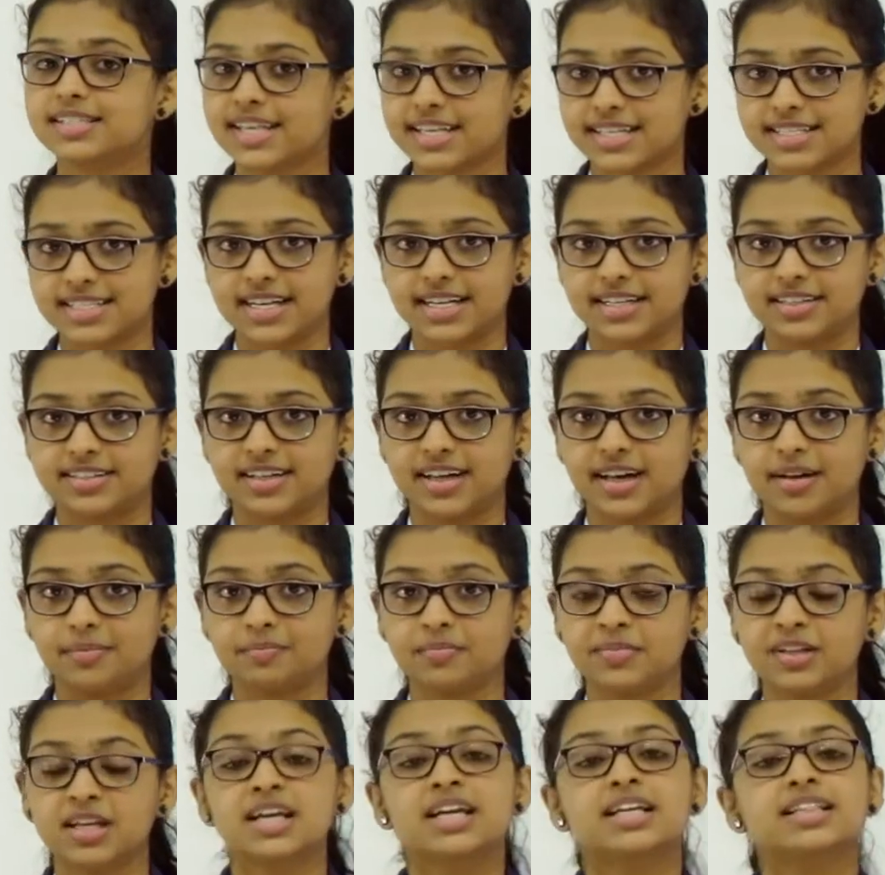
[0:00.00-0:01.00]
etc.
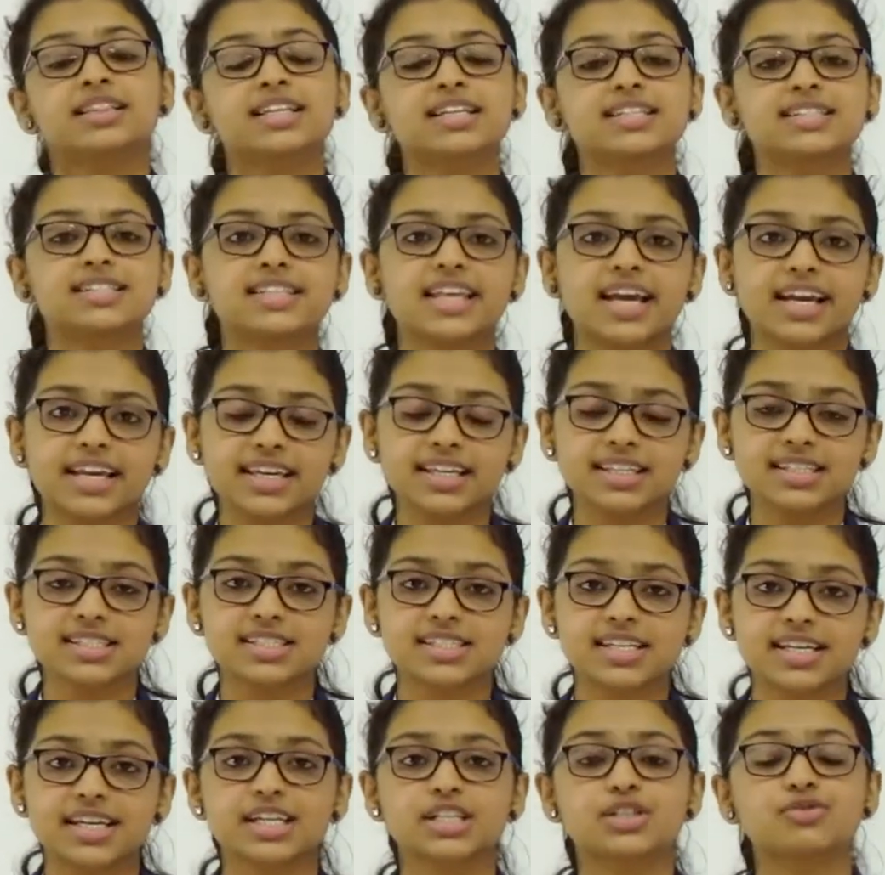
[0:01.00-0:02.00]
The second
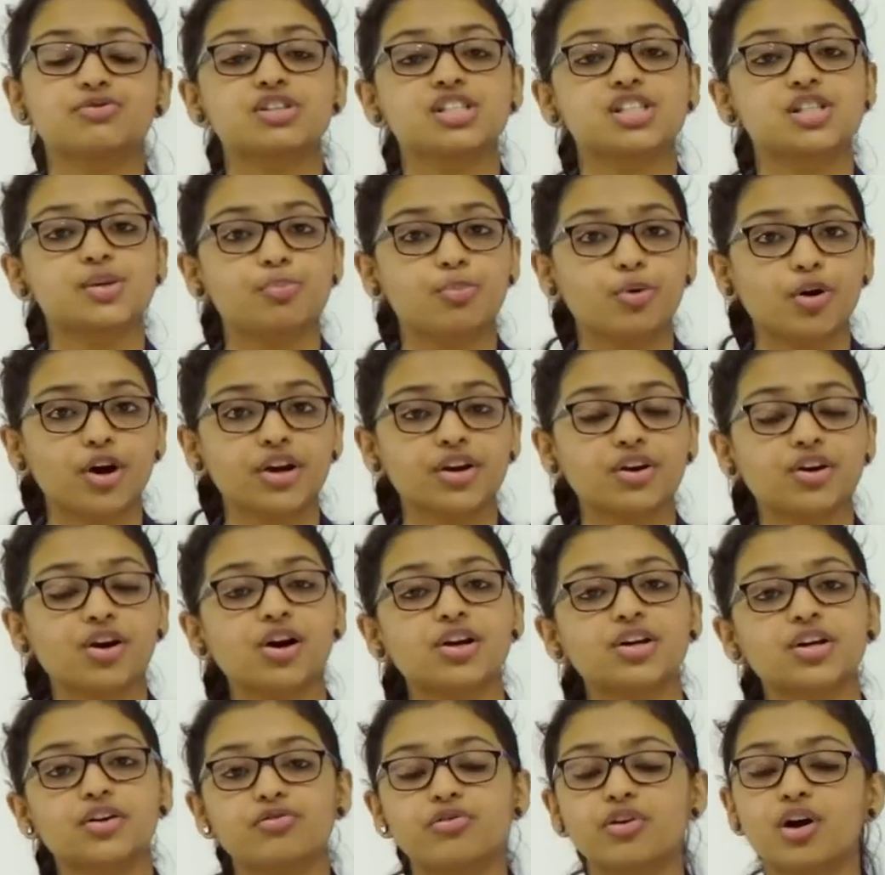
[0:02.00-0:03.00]
stage was the
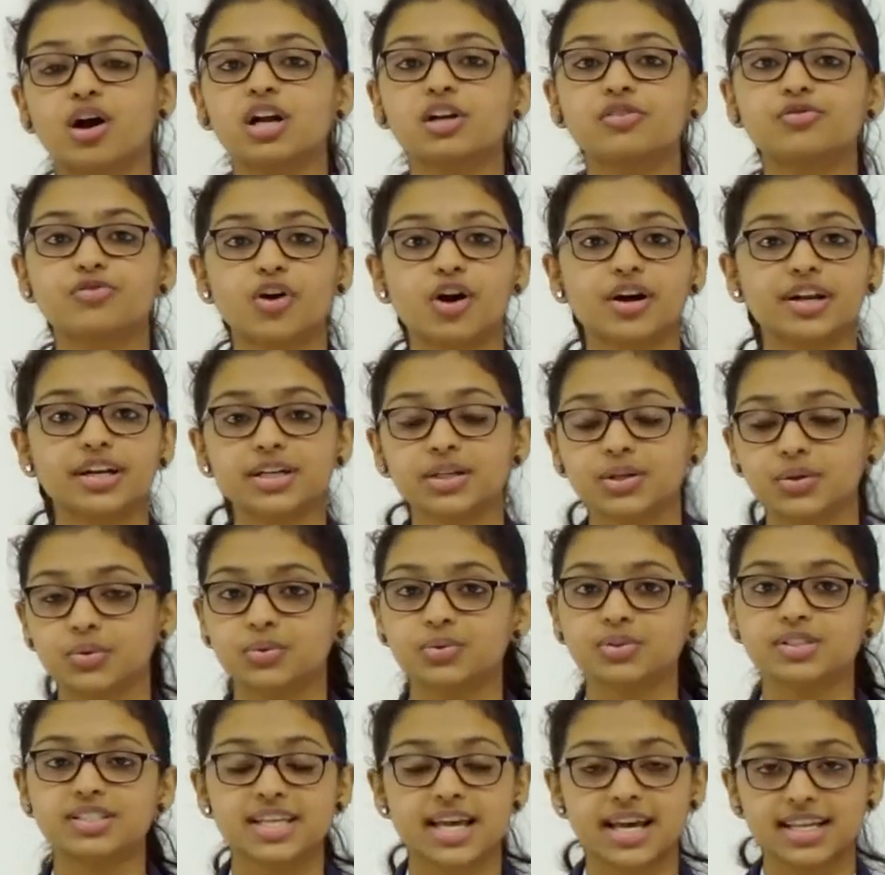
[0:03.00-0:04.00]
boycott of all foreign
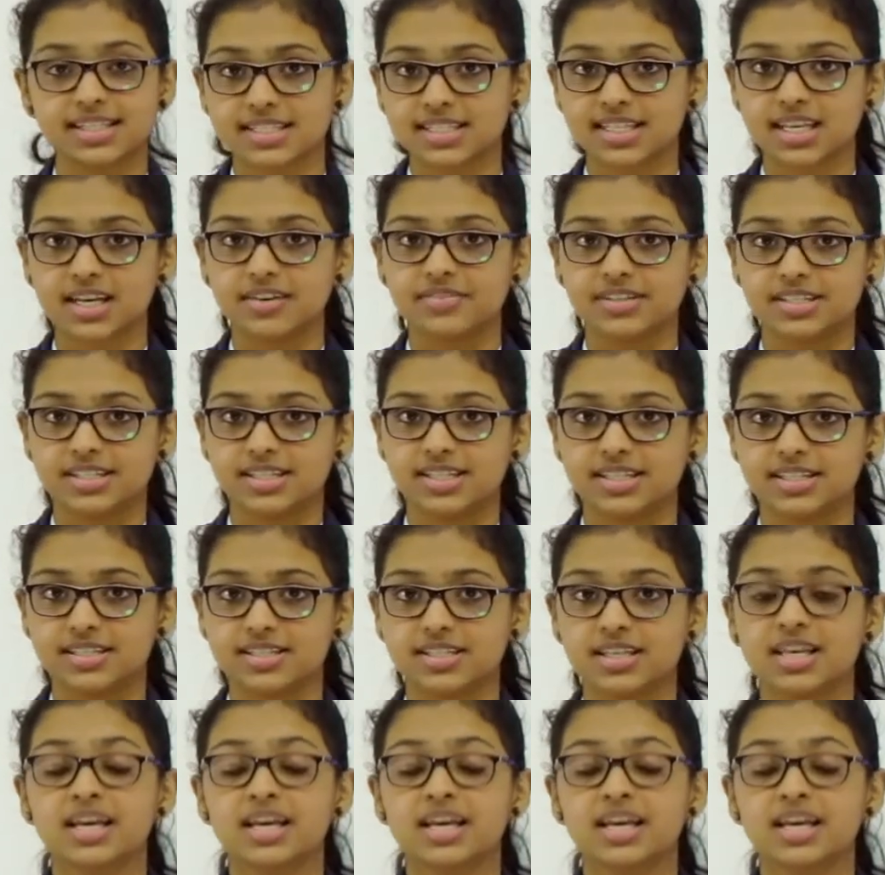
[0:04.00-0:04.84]
goods and services,